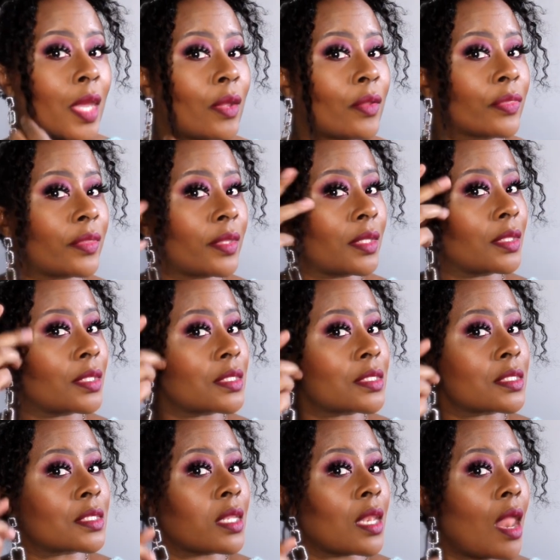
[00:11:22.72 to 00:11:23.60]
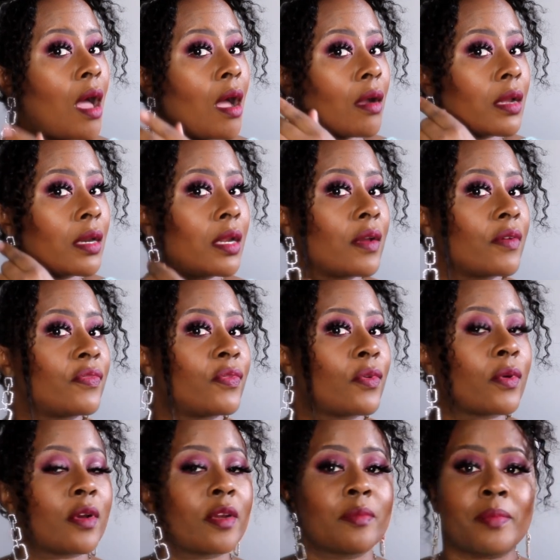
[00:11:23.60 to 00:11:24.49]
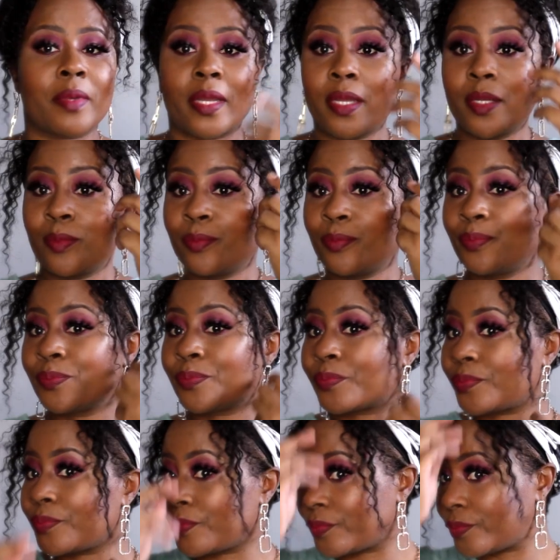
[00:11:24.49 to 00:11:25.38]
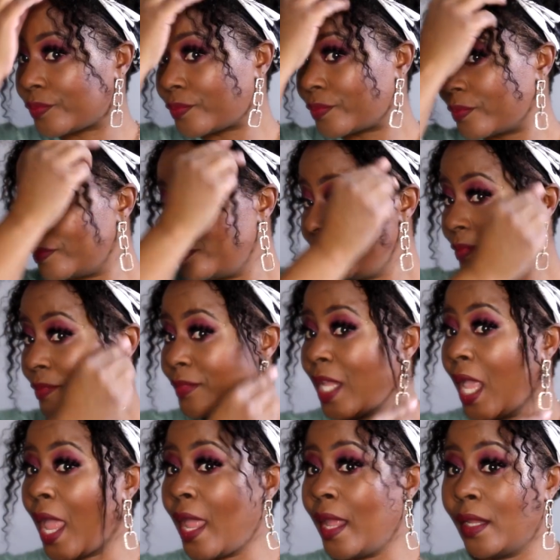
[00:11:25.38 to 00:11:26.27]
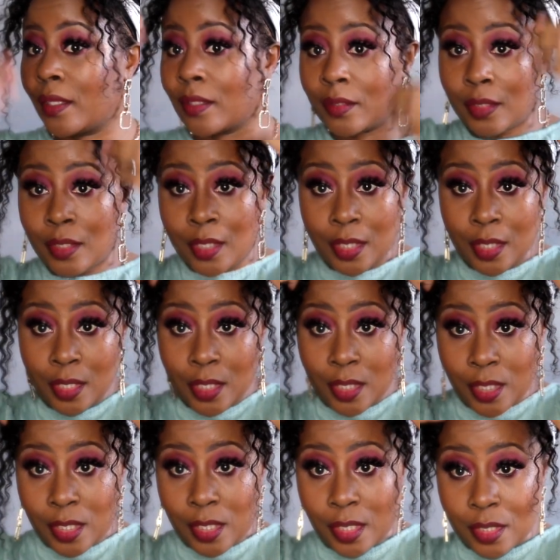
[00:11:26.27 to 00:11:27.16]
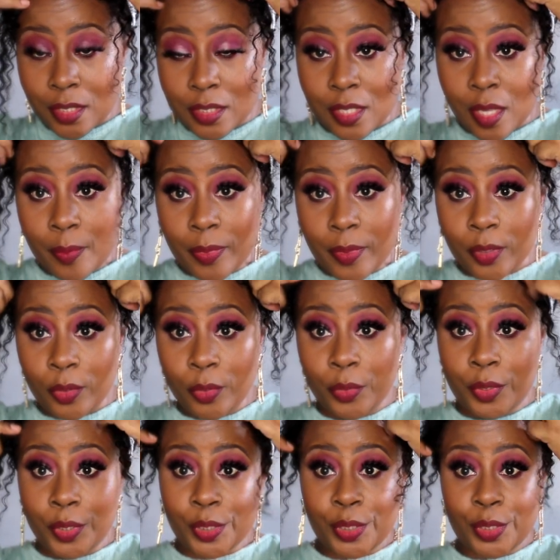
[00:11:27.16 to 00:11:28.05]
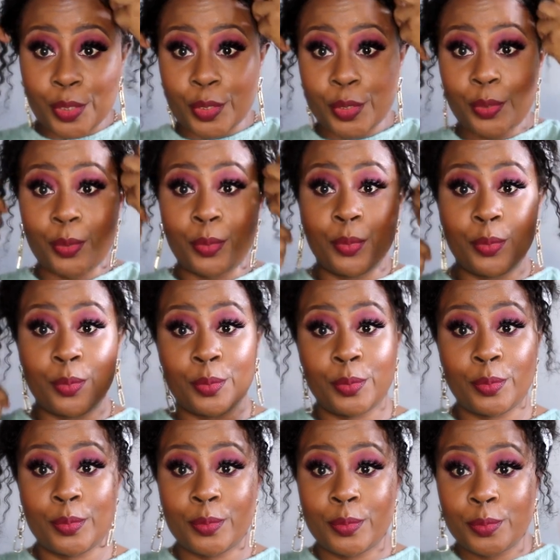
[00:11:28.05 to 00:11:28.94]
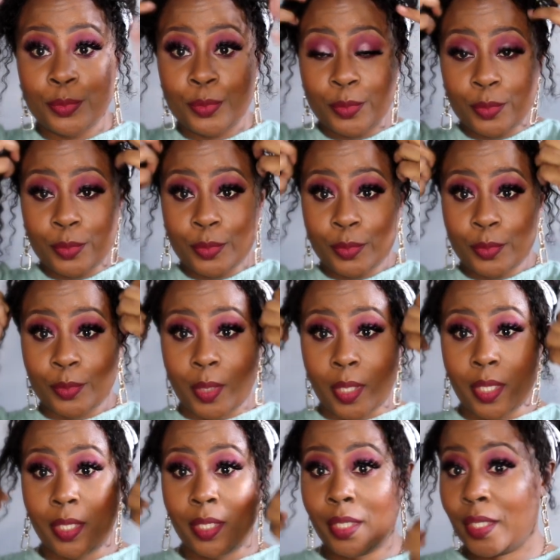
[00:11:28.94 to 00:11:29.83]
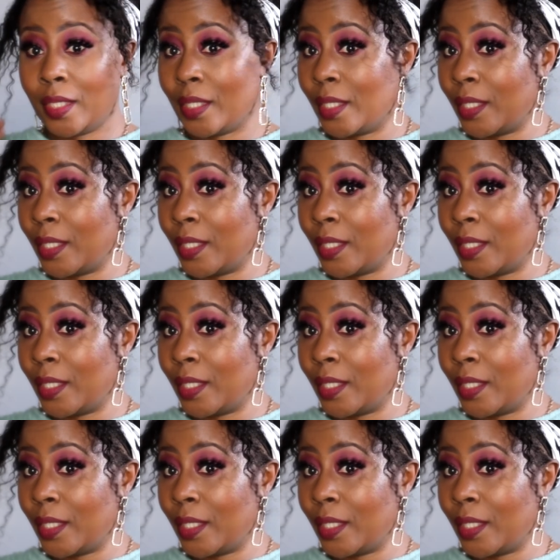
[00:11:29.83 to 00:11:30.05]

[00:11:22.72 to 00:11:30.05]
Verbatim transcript: I don't think this is long enough for it, but hey, it's something you could do, right?